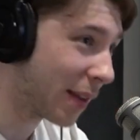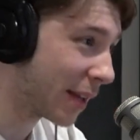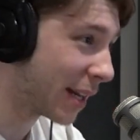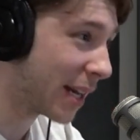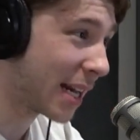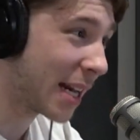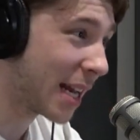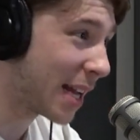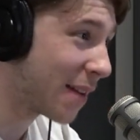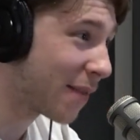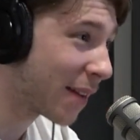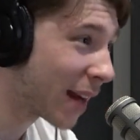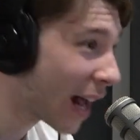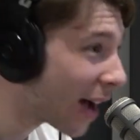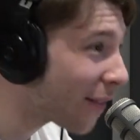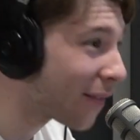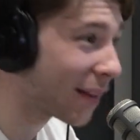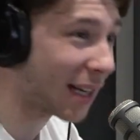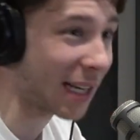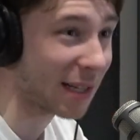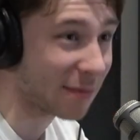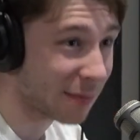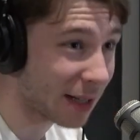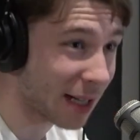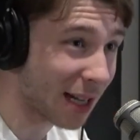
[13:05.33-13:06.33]
They didn't even have a
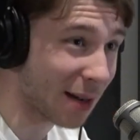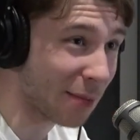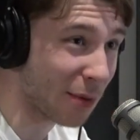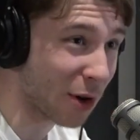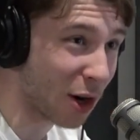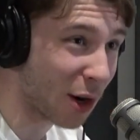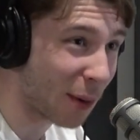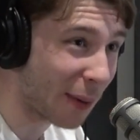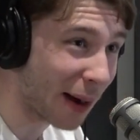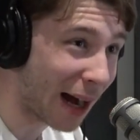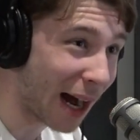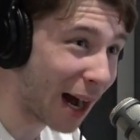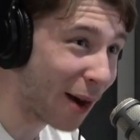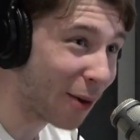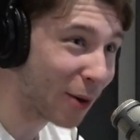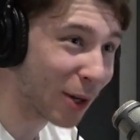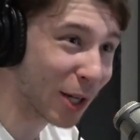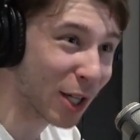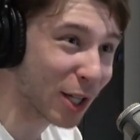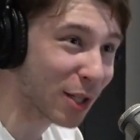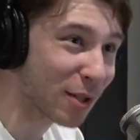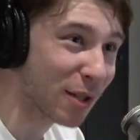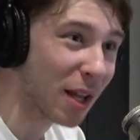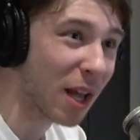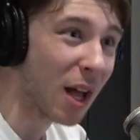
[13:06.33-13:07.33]
limiter, bro. But I was
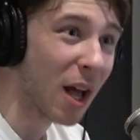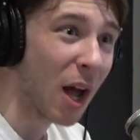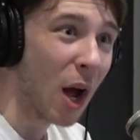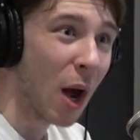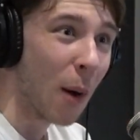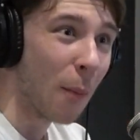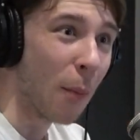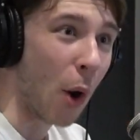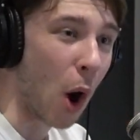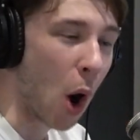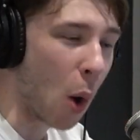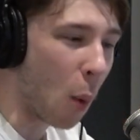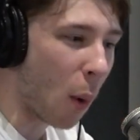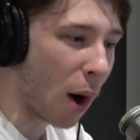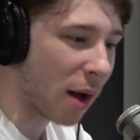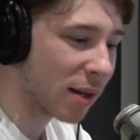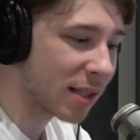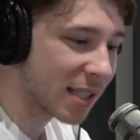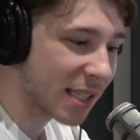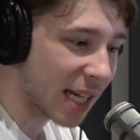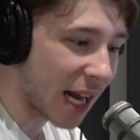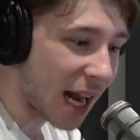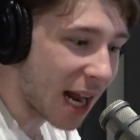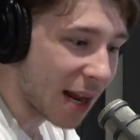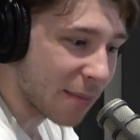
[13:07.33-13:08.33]
just, bro, one
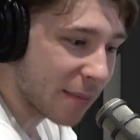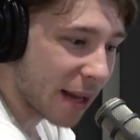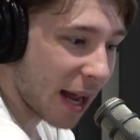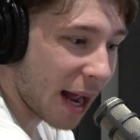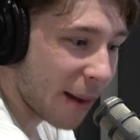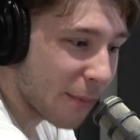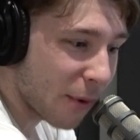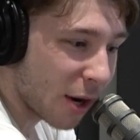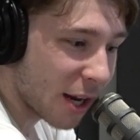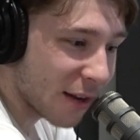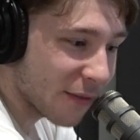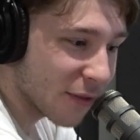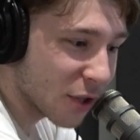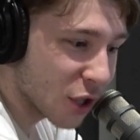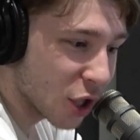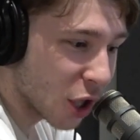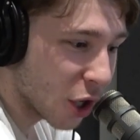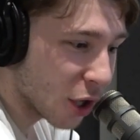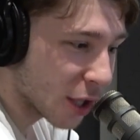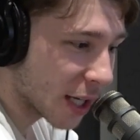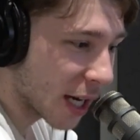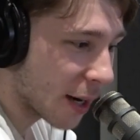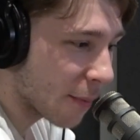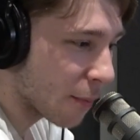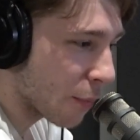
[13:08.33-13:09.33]
time, I'm not even
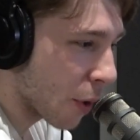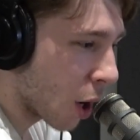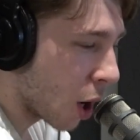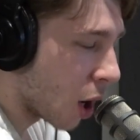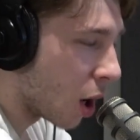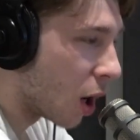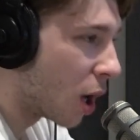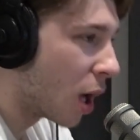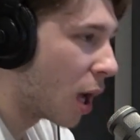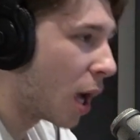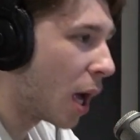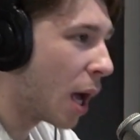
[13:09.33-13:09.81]
joking, bro.